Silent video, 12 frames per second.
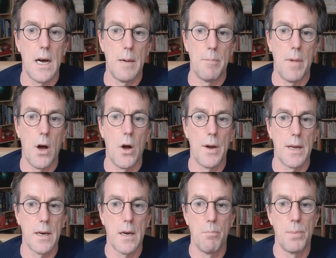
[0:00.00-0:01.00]
on
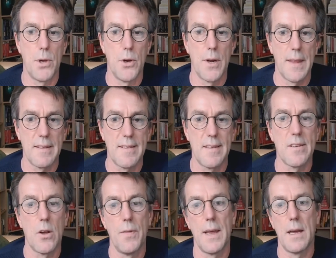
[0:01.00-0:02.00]
a computer that sits
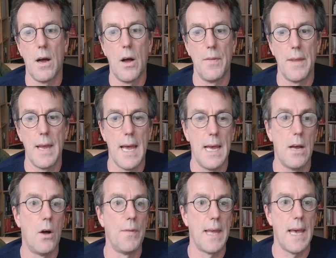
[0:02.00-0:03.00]
on
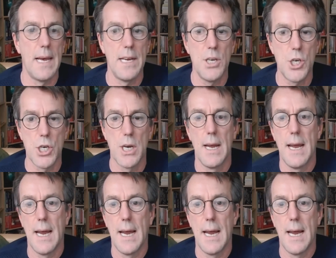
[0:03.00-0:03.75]
the edge,